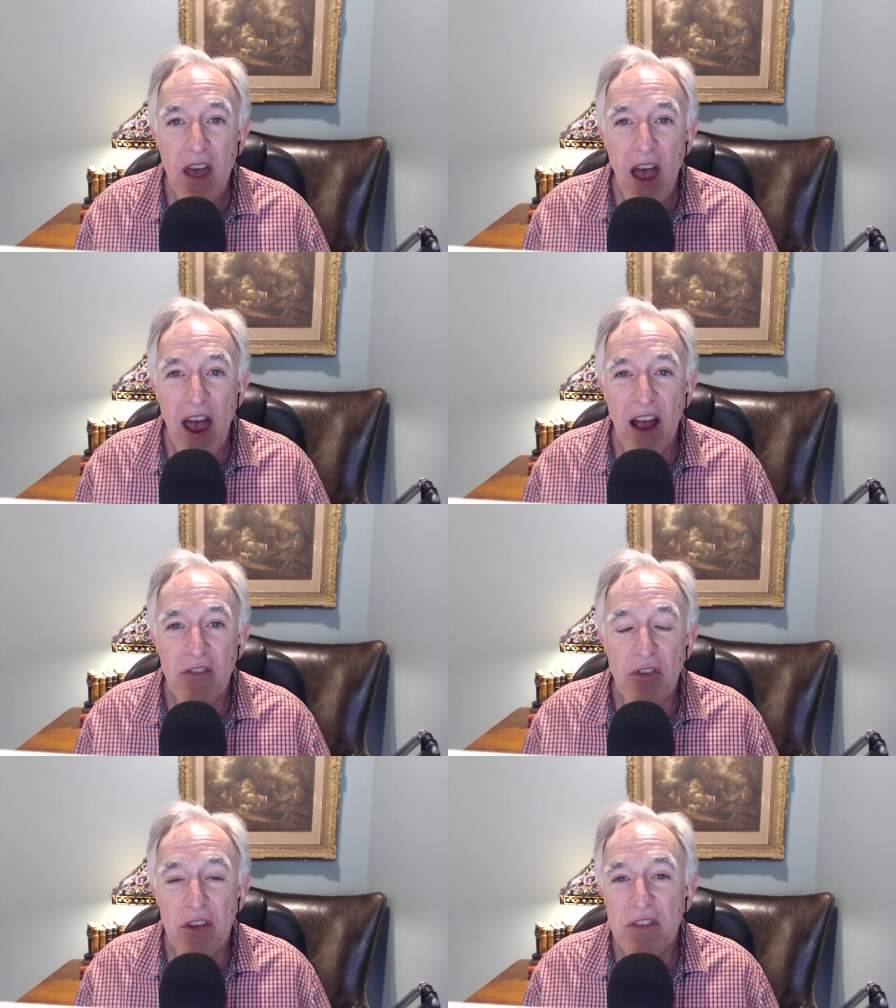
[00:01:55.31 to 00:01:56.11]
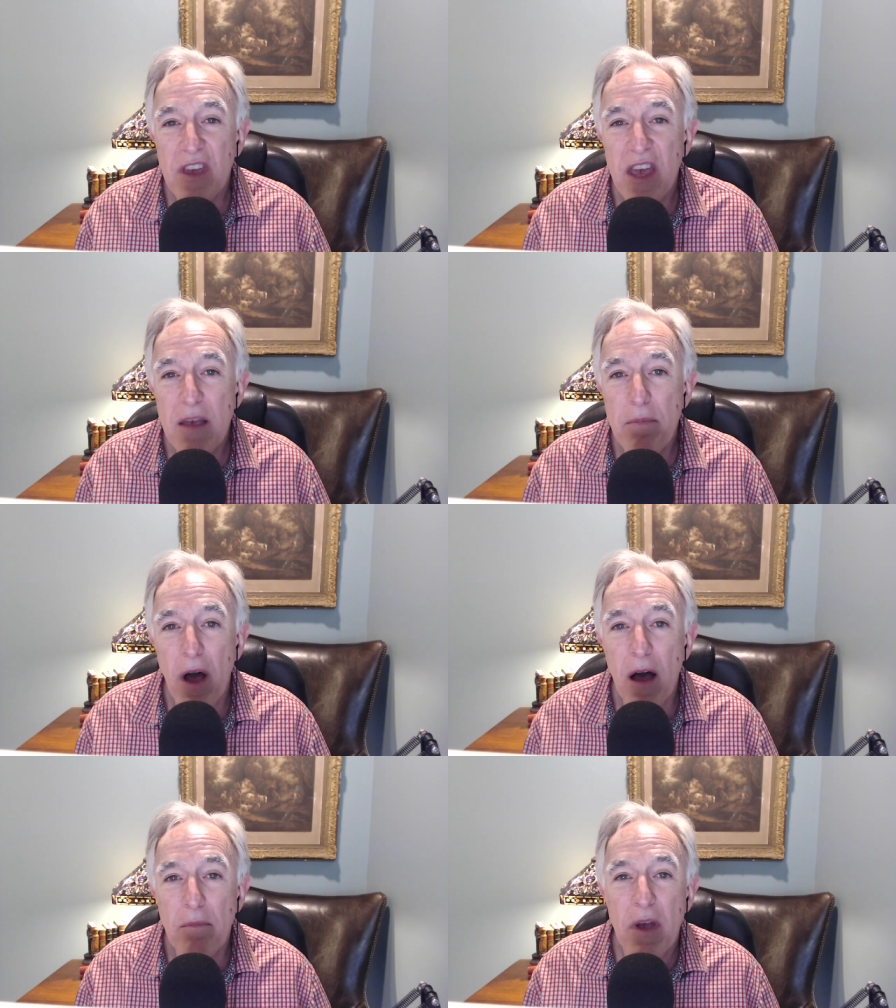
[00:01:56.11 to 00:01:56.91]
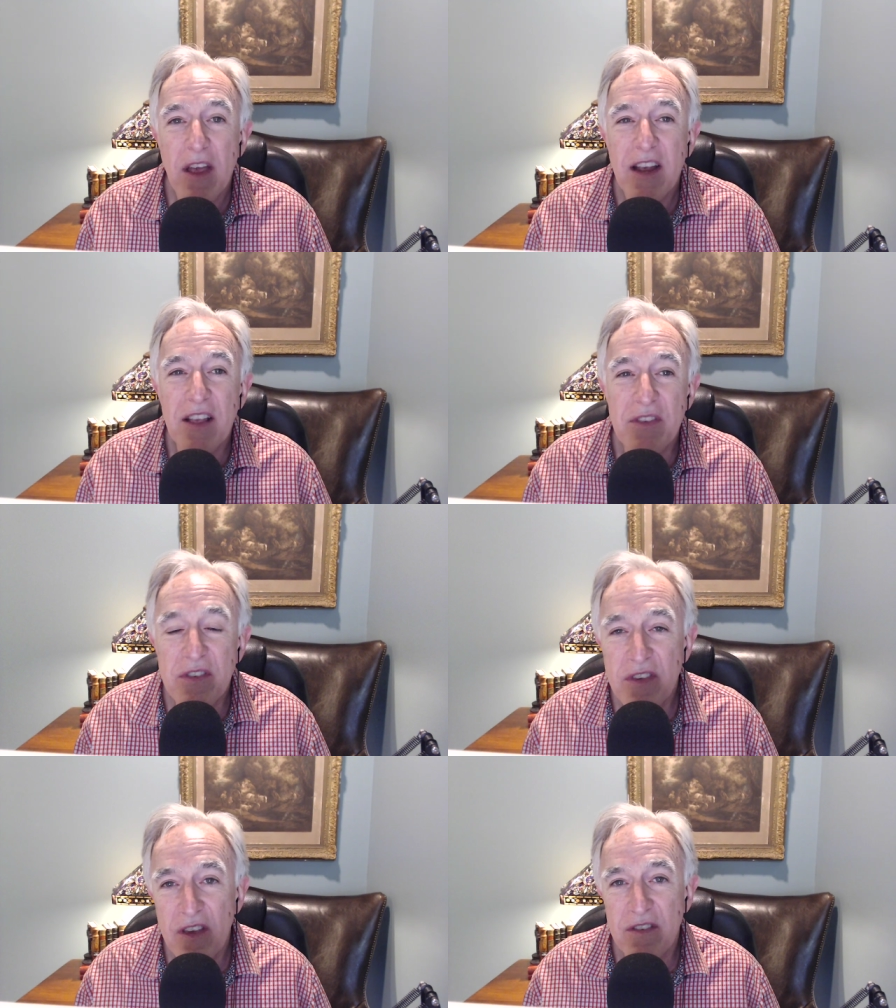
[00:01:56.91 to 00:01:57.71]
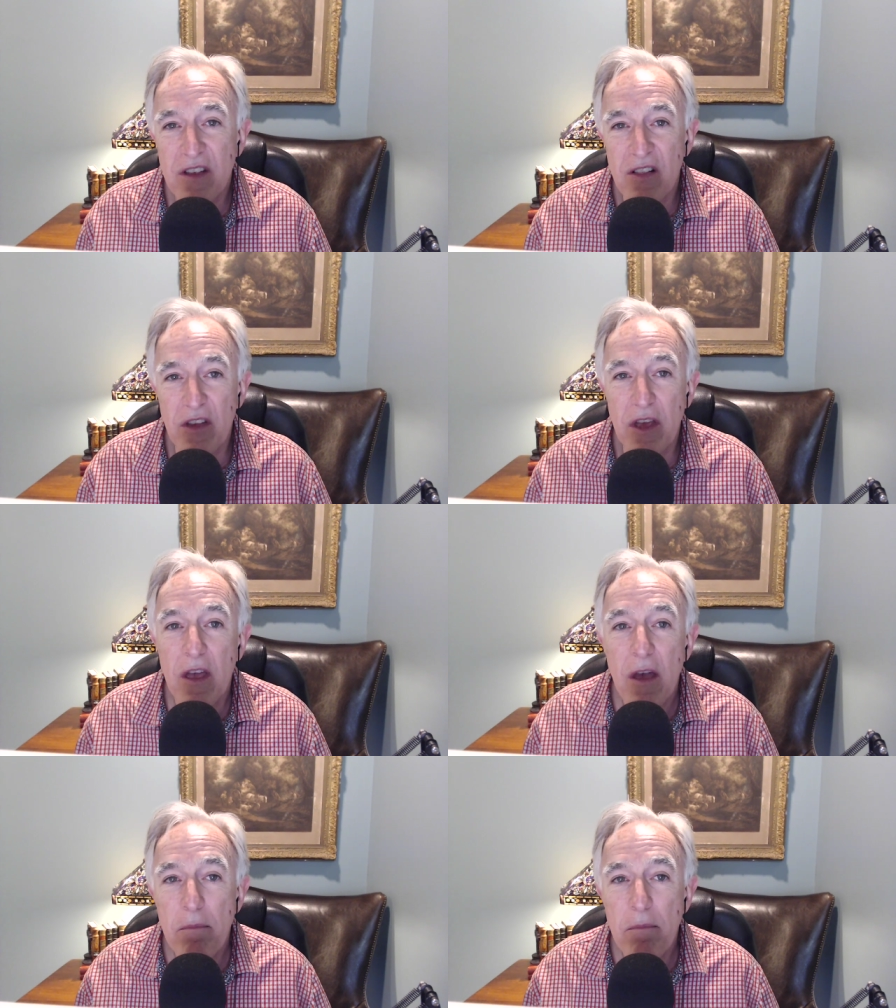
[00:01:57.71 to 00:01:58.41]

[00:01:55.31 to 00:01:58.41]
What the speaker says: And just keep up consistently,